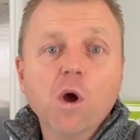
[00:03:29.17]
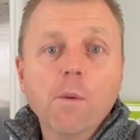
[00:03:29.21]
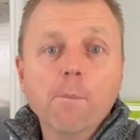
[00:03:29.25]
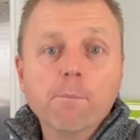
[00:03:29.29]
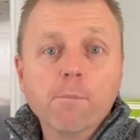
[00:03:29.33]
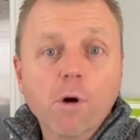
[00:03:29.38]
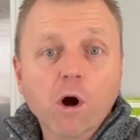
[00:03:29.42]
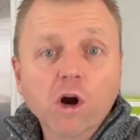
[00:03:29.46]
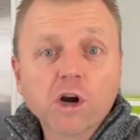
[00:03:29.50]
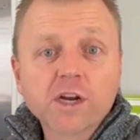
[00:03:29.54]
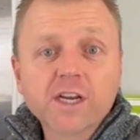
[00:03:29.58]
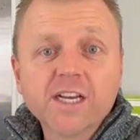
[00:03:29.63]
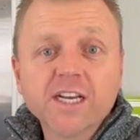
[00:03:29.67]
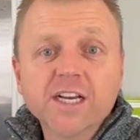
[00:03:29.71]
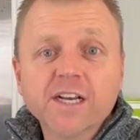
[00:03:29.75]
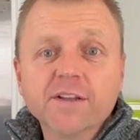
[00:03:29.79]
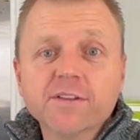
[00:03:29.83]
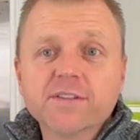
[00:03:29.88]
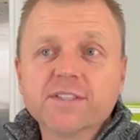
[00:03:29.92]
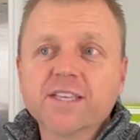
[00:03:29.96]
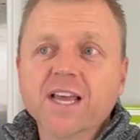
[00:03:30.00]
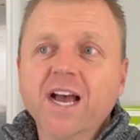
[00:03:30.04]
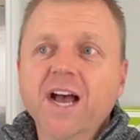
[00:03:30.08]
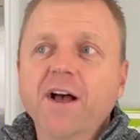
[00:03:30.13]

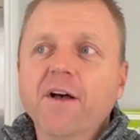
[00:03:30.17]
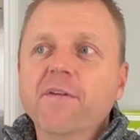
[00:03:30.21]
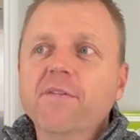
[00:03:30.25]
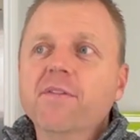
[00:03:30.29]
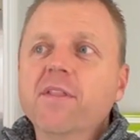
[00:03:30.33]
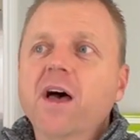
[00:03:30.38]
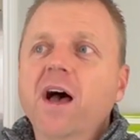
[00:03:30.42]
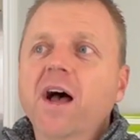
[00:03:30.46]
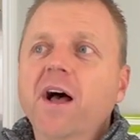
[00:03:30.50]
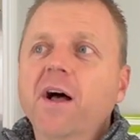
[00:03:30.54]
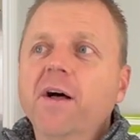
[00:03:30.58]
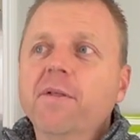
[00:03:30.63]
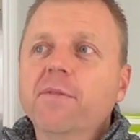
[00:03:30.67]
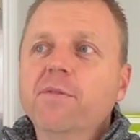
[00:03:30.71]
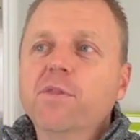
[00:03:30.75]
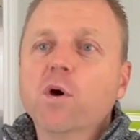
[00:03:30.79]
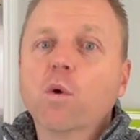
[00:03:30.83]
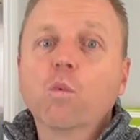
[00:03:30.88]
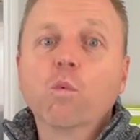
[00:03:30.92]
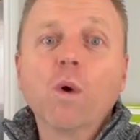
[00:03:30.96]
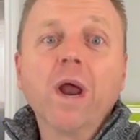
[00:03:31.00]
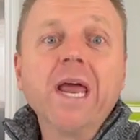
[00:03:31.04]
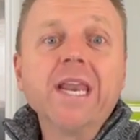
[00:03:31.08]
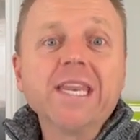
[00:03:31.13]
market.
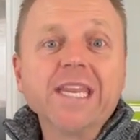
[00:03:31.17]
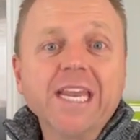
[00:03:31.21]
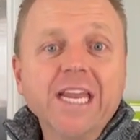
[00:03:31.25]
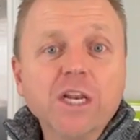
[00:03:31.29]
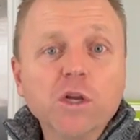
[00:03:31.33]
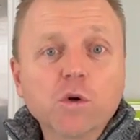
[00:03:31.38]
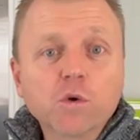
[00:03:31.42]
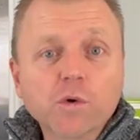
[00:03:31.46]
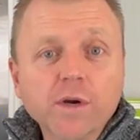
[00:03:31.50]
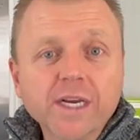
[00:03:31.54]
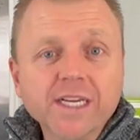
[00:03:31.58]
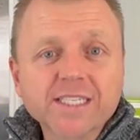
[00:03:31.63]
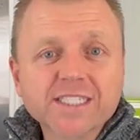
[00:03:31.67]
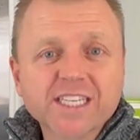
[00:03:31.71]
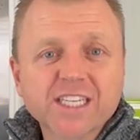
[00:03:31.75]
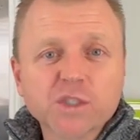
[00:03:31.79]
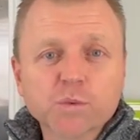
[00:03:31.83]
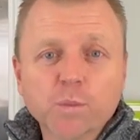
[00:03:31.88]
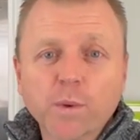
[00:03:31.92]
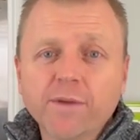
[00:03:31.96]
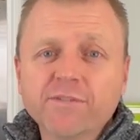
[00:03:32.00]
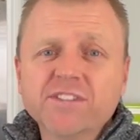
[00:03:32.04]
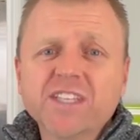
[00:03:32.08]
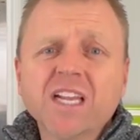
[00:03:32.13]
The rent
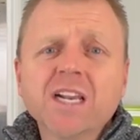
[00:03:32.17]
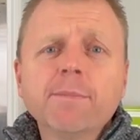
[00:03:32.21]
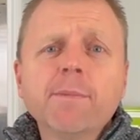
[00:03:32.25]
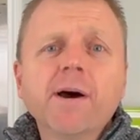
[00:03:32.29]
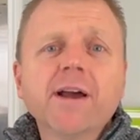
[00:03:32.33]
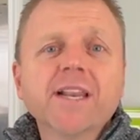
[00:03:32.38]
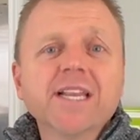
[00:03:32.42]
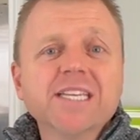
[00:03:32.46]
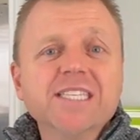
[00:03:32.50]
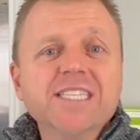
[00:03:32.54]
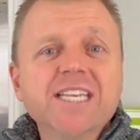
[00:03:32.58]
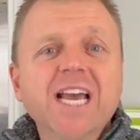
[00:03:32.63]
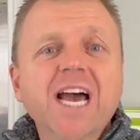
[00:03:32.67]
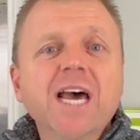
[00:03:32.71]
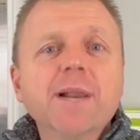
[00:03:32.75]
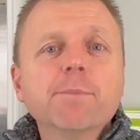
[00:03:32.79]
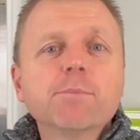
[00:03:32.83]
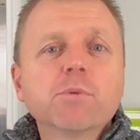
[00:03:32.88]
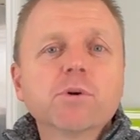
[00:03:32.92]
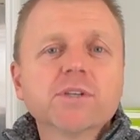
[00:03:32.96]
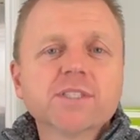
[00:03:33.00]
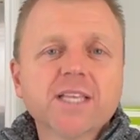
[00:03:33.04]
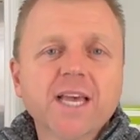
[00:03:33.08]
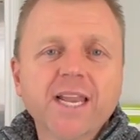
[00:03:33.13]
increases. We've seen about a
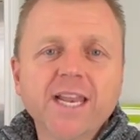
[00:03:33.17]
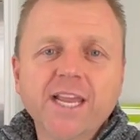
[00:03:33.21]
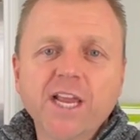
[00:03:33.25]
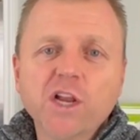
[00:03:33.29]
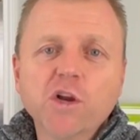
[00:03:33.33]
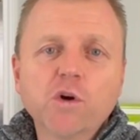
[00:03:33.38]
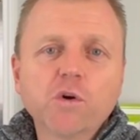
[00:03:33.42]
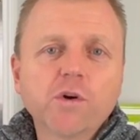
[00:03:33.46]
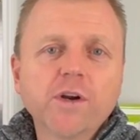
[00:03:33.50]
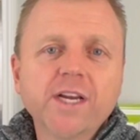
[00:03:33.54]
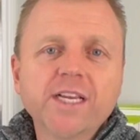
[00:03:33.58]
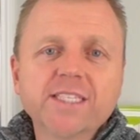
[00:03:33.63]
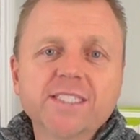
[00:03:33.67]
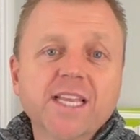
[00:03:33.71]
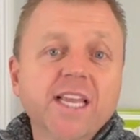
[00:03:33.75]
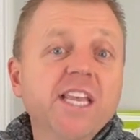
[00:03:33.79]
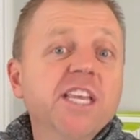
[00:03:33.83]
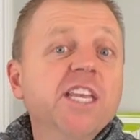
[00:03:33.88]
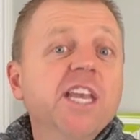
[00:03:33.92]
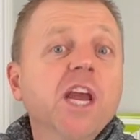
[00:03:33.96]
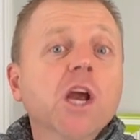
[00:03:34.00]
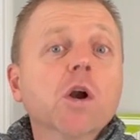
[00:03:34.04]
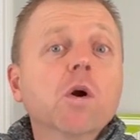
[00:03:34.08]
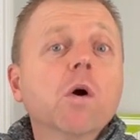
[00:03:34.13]
10% increase
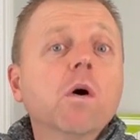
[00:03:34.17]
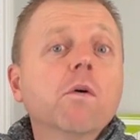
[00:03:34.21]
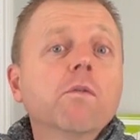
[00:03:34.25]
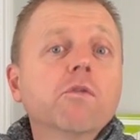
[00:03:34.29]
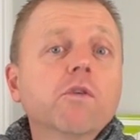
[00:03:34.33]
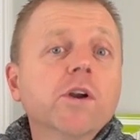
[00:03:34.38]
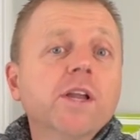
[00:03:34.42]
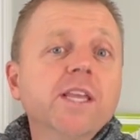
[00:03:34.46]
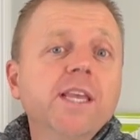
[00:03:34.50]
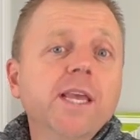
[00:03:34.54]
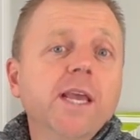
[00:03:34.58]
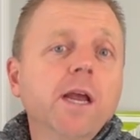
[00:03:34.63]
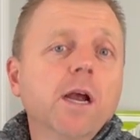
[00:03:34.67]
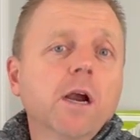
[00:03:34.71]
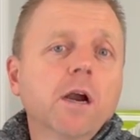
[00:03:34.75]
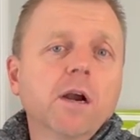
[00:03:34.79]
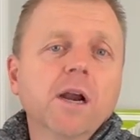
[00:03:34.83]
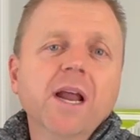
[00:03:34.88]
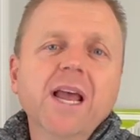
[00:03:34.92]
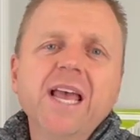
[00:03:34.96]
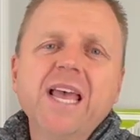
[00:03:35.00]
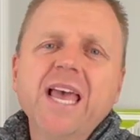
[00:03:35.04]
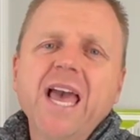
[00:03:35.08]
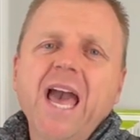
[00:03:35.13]
year over
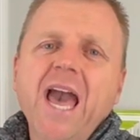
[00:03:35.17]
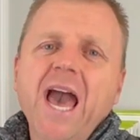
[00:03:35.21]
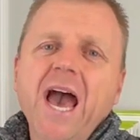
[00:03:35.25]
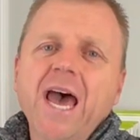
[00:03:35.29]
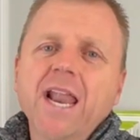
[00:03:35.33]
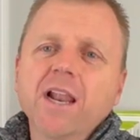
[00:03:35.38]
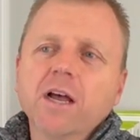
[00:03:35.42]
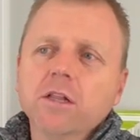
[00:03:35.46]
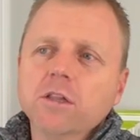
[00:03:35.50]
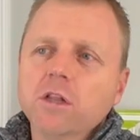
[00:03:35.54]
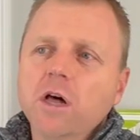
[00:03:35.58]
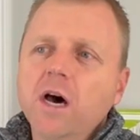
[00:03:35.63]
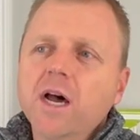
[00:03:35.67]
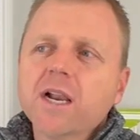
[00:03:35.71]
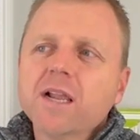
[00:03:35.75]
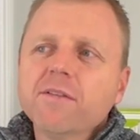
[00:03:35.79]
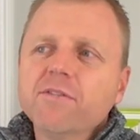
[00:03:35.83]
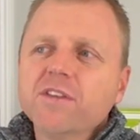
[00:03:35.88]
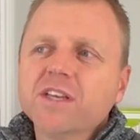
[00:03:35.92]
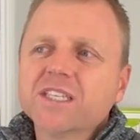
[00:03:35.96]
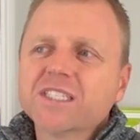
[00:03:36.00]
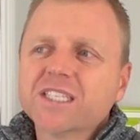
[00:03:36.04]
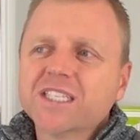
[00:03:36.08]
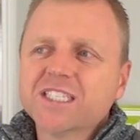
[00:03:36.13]
year. And a lot
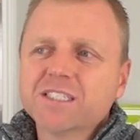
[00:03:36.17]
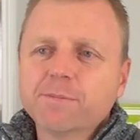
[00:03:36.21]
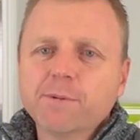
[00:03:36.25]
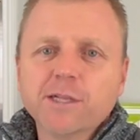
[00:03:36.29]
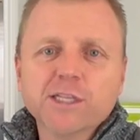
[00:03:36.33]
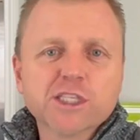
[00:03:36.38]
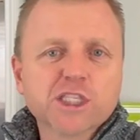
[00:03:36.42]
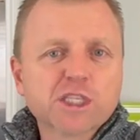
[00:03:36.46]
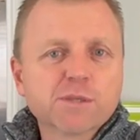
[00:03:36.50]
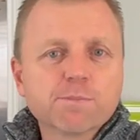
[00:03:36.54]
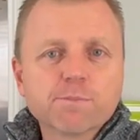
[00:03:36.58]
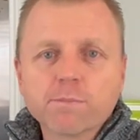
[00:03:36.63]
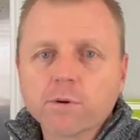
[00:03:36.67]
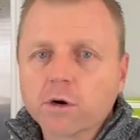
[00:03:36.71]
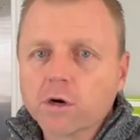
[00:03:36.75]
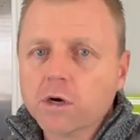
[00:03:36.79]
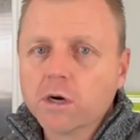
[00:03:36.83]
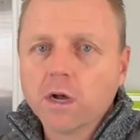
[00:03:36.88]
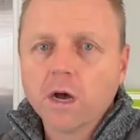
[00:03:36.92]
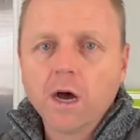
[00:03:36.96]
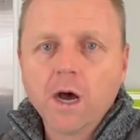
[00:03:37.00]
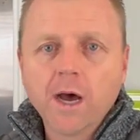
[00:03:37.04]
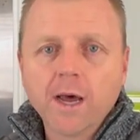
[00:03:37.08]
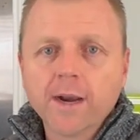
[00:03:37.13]
of this has been
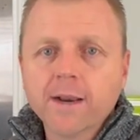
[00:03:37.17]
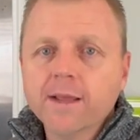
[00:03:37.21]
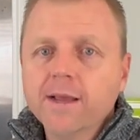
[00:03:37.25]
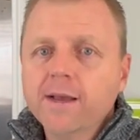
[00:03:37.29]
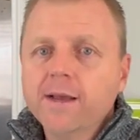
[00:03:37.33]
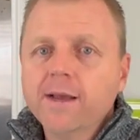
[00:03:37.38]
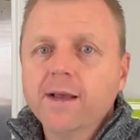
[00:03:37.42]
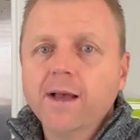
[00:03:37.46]
spurred on